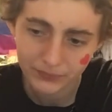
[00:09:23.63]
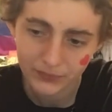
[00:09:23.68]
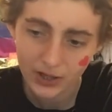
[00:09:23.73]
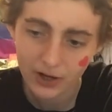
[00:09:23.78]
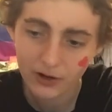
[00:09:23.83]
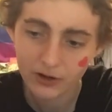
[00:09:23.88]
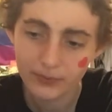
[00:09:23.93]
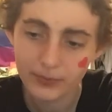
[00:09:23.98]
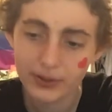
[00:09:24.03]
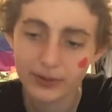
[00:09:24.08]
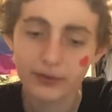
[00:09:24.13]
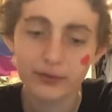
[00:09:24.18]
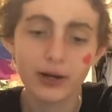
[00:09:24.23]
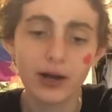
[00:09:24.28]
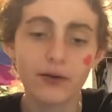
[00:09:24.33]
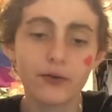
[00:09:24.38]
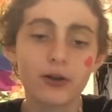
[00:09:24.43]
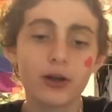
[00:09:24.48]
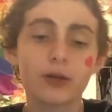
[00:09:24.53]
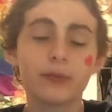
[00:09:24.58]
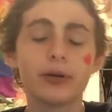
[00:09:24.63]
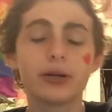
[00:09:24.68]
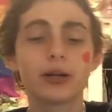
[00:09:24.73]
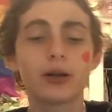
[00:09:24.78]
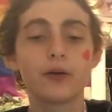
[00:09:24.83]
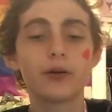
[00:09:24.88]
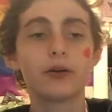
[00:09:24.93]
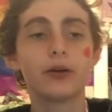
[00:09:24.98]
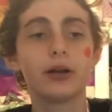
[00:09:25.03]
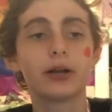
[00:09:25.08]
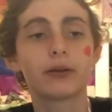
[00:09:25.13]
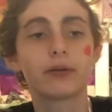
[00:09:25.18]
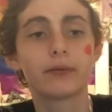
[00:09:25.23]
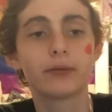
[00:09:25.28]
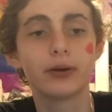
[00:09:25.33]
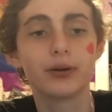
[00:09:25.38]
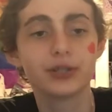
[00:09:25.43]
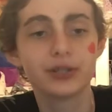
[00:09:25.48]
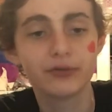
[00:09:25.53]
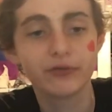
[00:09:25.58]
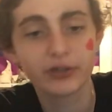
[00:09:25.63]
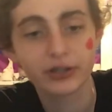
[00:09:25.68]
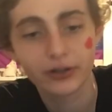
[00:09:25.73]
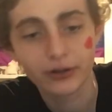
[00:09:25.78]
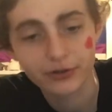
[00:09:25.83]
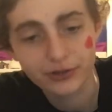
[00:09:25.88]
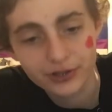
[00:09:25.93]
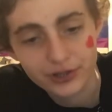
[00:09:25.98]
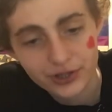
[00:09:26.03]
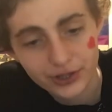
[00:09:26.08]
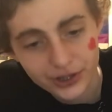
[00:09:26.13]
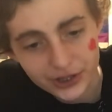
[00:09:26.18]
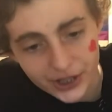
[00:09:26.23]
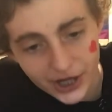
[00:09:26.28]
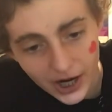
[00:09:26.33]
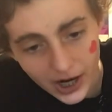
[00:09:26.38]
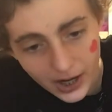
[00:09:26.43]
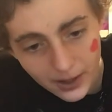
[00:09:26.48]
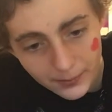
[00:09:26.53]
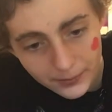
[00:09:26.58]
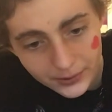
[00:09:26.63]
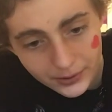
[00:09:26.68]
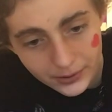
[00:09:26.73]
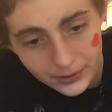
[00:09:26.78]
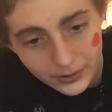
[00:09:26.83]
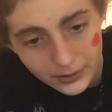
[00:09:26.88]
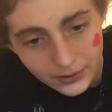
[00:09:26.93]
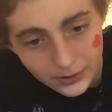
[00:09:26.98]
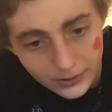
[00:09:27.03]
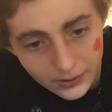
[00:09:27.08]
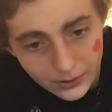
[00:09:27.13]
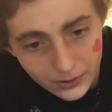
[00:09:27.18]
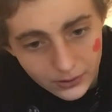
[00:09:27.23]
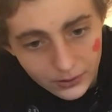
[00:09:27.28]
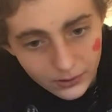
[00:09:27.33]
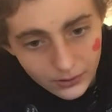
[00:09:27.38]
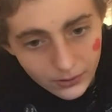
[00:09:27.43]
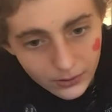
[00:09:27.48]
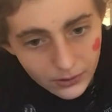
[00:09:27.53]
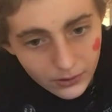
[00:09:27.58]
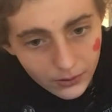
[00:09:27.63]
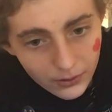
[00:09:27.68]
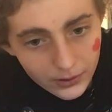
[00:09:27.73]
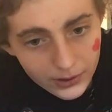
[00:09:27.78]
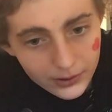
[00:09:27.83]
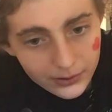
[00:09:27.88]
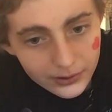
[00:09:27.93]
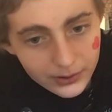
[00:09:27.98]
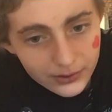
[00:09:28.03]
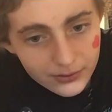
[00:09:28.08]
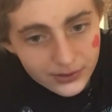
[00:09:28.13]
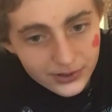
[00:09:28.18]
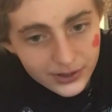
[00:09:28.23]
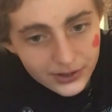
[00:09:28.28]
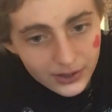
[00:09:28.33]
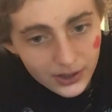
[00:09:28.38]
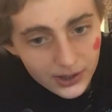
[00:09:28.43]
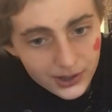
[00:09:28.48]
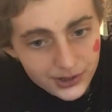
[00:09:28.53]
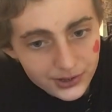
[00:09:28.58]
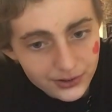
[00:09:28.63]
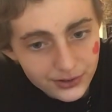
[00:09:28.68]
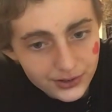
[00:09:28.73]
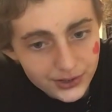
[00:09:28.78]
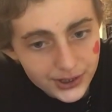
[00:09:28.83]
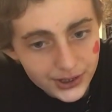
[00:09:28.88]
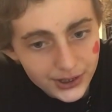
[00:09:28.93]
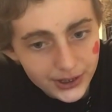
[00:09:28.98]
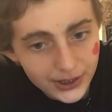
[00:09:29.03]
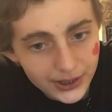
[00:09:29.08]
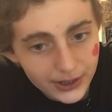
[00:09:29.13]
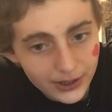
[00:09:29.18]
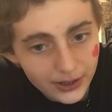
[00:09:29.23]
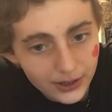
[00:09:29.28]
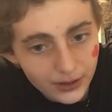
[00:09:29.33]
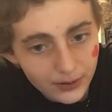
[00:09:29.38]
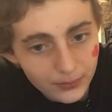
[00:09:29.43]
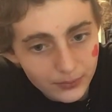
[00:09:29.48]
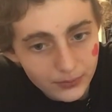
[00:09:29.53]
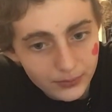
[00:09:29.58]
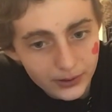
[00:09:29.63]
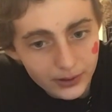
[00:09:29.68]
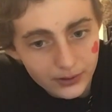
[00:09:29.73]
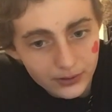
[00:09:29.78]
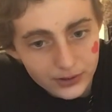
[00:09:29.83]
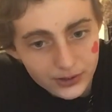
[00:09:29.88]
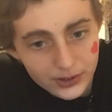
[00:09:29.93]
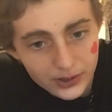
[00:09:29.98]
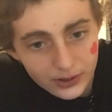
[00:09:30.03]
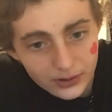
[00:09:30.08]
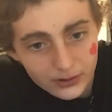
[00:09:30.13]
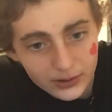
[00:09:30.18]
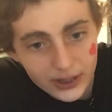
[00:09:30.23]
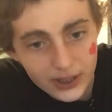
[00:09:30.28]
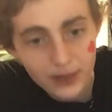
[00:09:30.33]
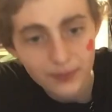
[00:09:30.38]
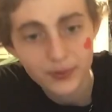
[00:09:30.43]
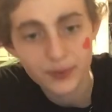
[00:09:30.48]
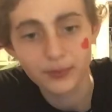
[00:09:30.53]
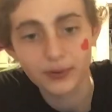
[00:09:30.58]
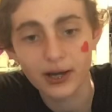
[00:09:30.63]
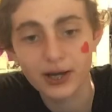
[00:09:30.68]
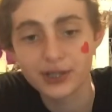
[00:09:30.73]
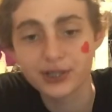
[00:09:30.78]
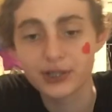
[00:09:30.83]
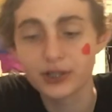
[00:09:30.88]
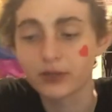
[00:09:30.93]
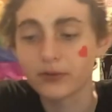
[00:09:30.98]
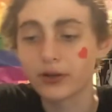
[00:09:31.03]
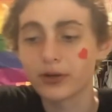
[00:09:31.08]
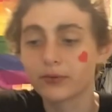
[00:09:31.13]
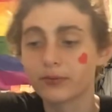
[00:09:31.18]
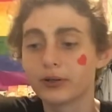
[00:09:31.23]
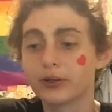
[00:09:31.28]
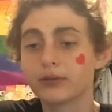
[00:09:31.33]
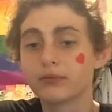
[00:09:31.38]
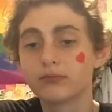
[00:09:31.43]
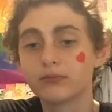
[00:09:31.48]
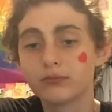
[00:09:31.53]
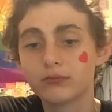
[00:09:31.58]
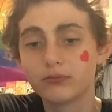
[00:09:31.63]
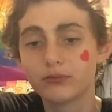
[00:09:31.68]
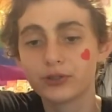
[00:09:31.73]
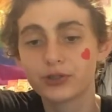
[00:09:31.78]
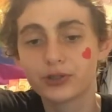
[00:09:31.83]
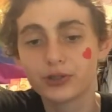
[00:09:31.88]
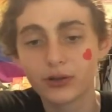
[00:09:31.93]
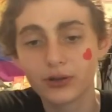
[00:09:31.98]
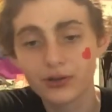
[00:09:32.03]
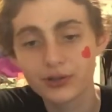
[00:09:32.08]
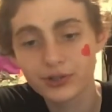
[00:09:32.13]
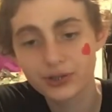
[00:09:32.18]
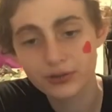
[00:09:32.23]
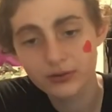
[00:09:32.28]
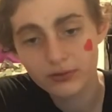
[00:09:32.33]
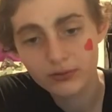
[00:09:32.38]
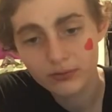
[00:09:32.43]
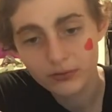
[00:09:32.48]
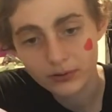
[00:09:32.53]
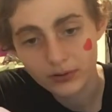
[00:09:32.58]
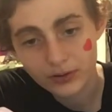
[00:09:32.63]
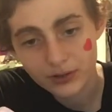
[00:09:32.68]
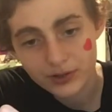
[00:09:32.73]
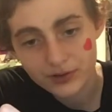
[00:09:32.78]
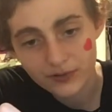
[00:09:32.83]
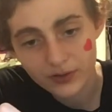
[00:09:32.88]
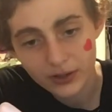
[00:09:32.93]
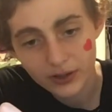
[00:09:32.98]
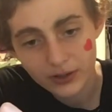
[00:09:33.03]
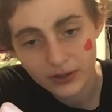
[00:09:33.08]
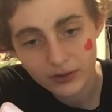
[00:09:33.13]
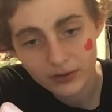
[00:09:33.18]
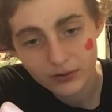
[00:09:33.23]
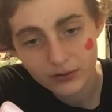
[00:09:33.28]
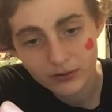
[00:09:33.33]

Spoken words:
I would recommend going like relatively close to the top, or you could use the nozzle to heat it up. Like just like heat up the plastic right away, which also works fine.